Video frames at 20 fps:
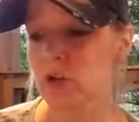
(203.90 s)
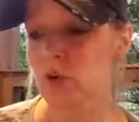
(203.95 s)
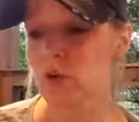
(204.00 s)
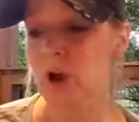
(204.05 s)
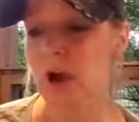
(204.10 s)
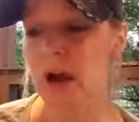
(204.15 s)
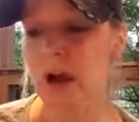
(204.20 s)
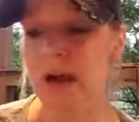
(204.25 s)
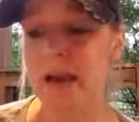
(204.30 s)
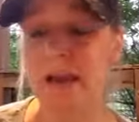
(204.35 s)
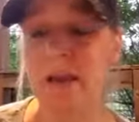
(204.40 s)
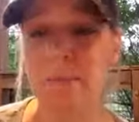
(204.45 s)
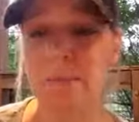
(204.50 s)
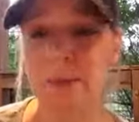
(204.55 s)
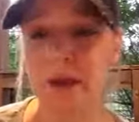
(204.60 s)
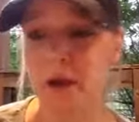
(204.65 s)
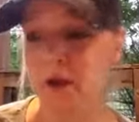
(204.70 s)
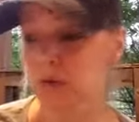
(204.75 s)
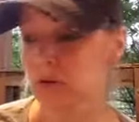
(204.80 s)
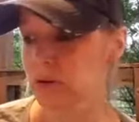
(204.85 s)
or hike a
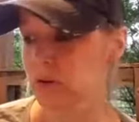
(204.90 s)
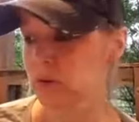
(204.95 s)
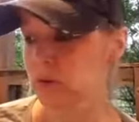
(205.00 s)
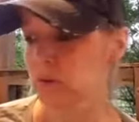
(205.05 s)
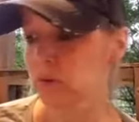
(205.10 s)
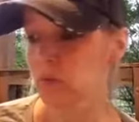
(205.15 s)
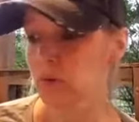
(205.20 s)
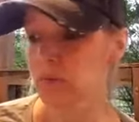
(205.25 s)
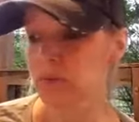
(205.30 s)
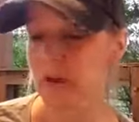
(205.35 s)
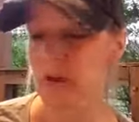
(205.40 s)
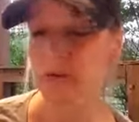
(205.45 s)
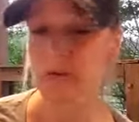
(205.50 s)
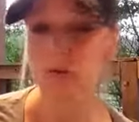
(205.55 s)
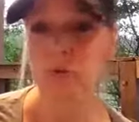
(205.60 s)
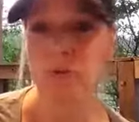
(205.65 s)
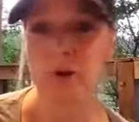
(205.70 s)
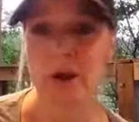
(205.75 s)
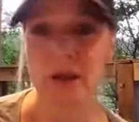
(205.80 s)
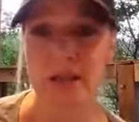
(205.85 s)
mountain without the
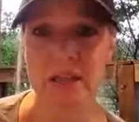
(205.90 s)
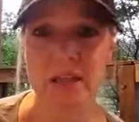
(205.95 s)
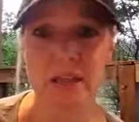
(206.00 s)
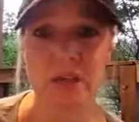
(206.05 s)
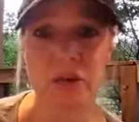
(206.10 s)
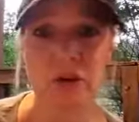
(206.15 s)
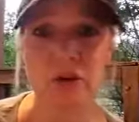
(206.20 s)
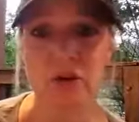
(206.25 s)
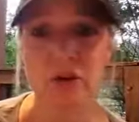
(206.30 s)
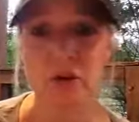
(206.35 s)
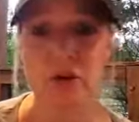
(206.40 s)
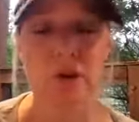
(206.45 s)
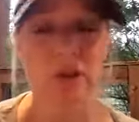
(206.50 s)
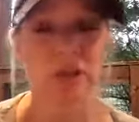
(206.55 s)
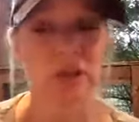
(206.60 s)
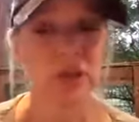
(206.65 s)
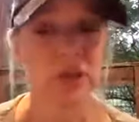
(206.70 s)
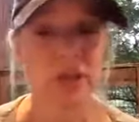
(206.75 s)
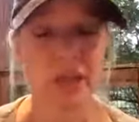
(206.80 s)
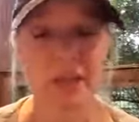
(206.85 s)
right gear.
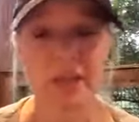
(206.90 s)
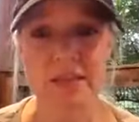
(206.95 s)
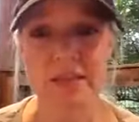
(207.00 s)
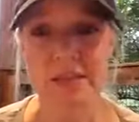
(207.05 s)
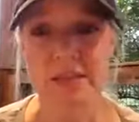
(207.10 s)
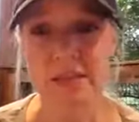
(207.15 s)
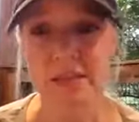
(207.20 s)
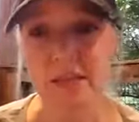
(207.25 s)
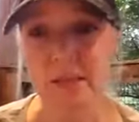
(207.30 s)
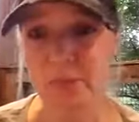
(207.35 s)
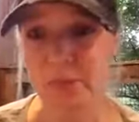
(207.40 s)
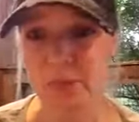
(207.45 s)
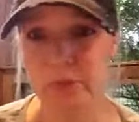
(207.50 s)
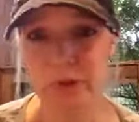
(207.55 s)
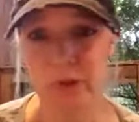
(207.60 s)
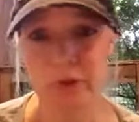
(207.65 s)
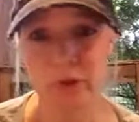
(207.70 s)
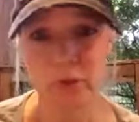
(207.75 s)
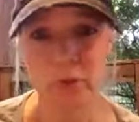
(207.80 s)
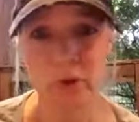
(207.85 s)
You can't sleep
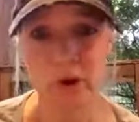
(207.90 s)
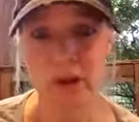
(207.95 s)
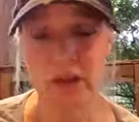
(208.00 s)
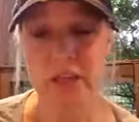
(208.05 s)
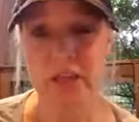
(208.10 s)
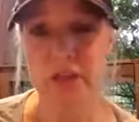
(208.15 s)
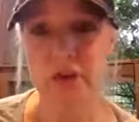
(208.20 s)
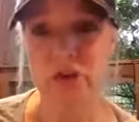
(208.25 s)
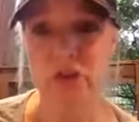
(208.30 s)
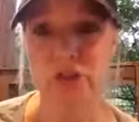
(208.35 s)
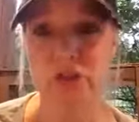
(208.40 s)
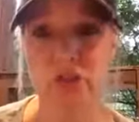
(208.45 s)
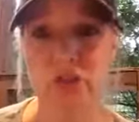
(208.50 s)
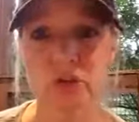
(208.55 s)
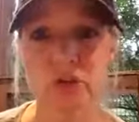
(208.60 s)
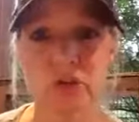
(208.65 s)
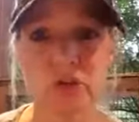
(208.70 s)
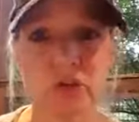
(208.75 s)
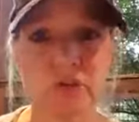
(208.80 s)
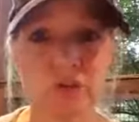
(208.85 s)
without the right gear
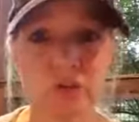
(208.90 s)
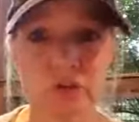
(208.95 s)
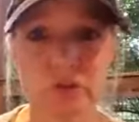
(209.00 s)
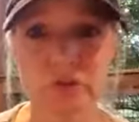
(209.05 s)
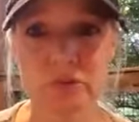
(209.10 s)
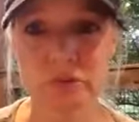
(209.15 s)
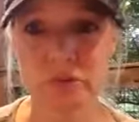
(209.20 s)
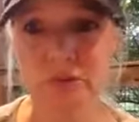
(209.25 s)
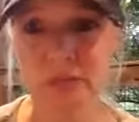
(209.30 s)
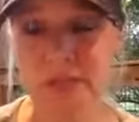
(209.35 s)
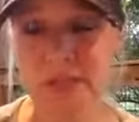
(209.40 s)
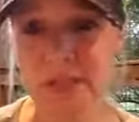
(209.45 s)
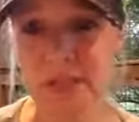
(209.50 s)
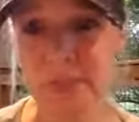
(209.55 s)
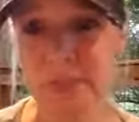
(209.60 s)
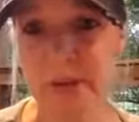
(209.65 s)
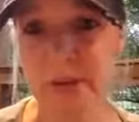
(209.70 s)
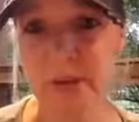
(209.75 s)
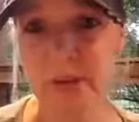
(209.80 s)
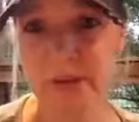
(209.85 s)
too. If you're
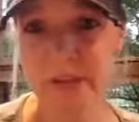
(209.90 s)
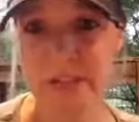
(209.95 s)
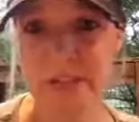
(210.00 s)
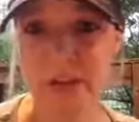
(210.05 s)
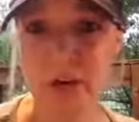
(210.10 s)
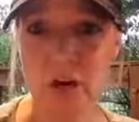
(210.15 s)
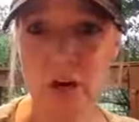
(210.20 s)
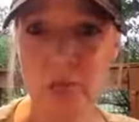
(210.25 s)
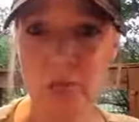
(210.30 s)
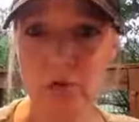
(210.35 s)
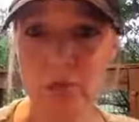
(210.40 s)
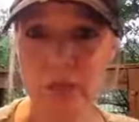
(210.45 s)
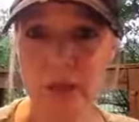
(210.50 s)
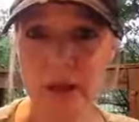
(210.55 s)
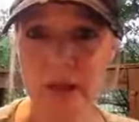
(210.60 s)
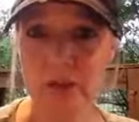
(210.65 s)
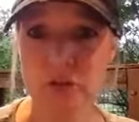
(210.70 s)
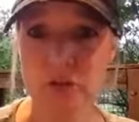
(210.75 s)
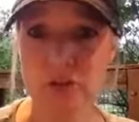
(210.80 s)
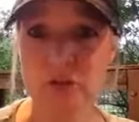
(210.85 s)
sleeping on a terrible
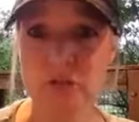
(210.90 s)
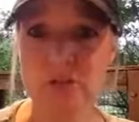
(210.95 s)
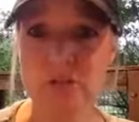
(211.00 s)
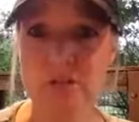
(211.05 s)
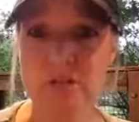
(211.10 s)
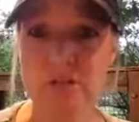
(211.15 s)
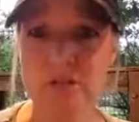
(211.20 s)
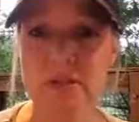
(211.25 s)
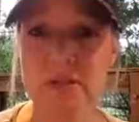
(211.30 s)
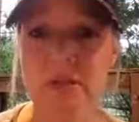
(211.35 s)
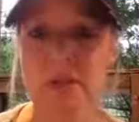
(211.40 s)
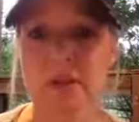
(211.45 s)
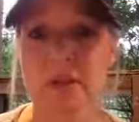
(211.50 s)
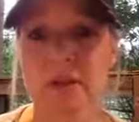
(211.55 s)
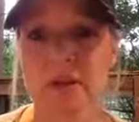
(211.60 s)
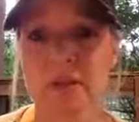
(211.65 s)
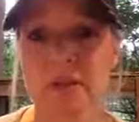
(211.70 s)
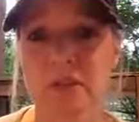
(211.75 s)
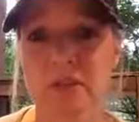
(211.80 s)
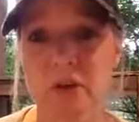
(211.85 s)
mattress,
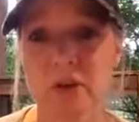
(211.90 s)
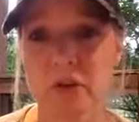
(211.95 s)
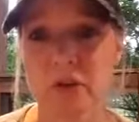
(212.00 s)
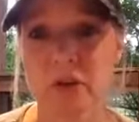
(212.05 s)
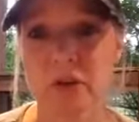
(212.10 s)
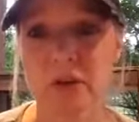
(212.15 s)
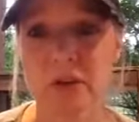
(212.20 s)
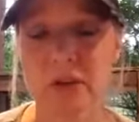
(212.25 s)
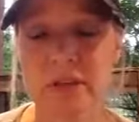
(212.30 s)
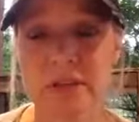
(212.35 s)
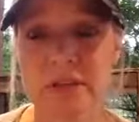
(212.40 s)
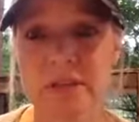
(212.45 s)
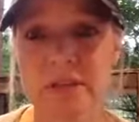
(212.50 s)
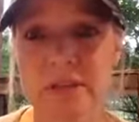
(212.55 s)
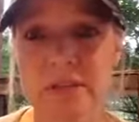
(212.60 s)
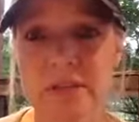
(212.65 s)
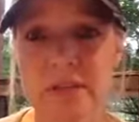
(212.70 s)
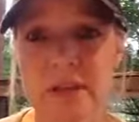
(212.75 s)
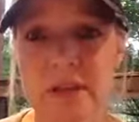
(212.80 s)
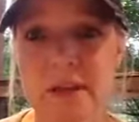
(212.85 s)

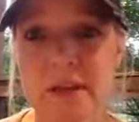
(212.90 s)
that's